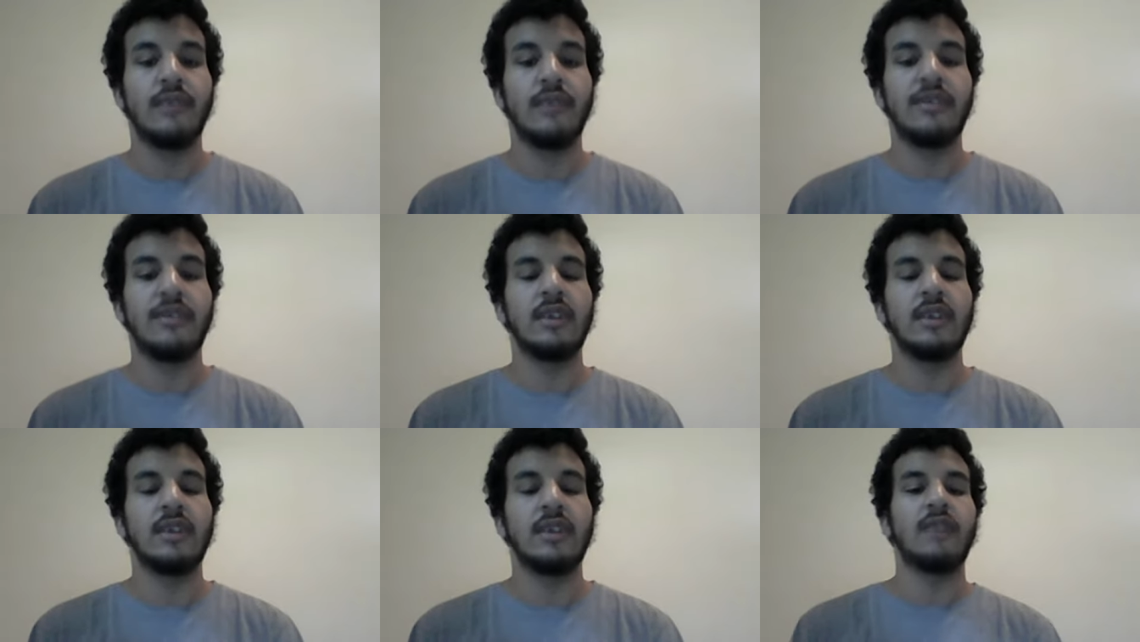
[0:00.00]
seen
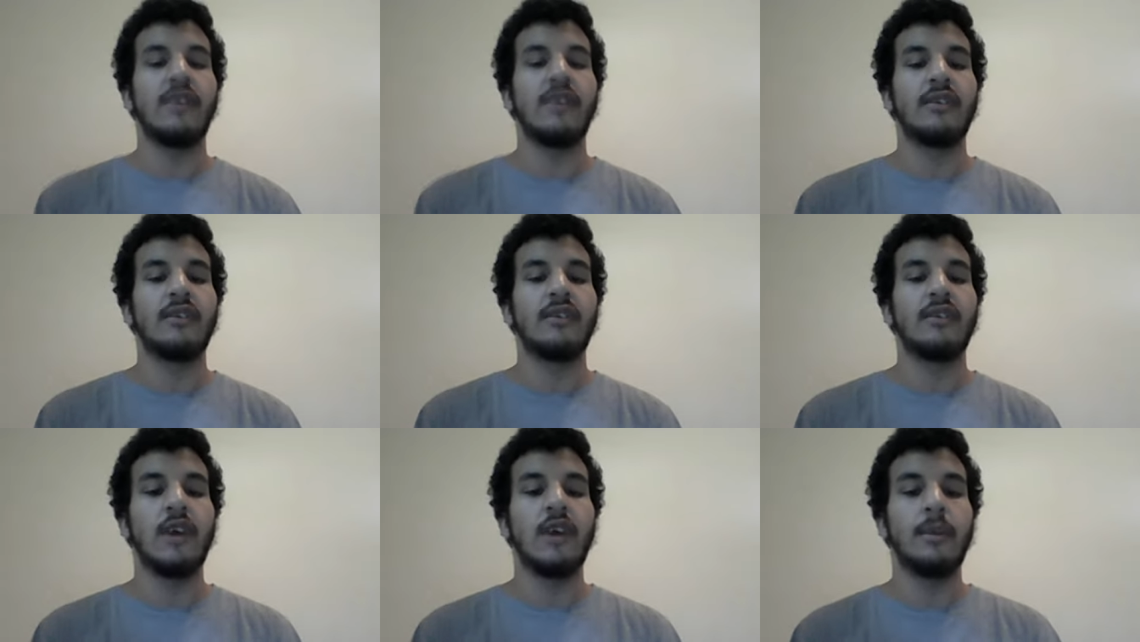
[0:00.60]
a lot of other
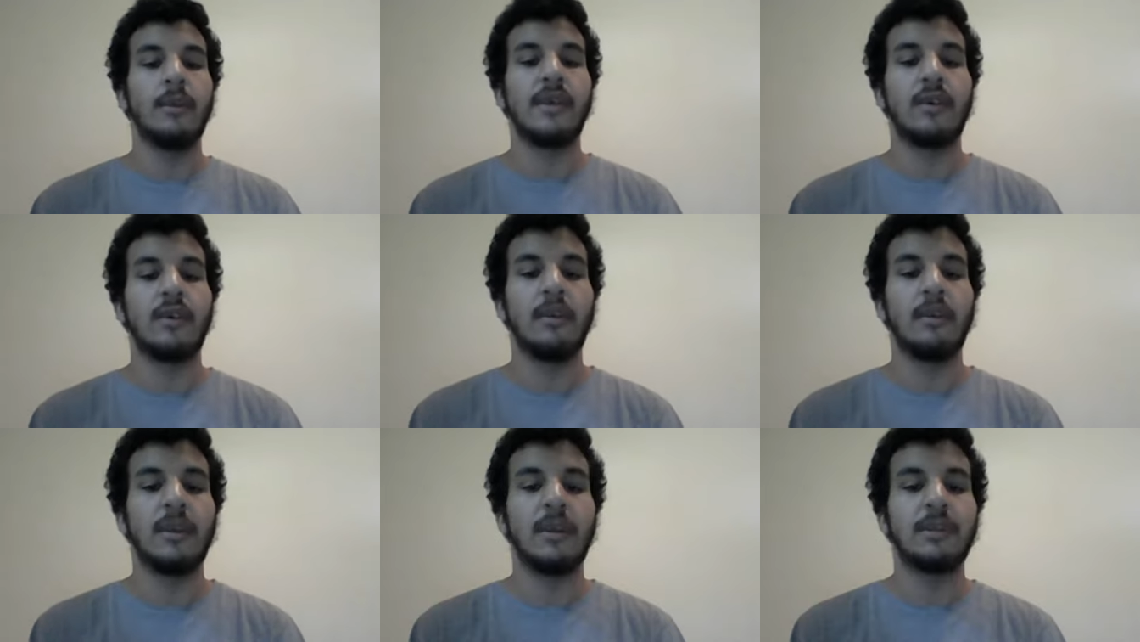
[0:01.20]
films that
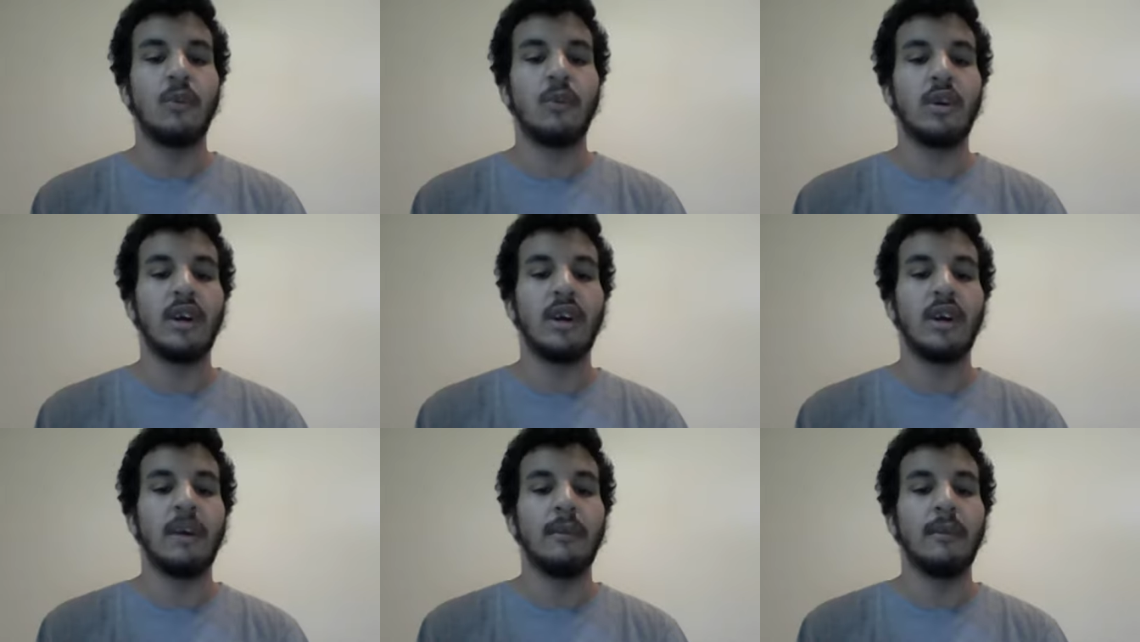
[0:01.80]
were much more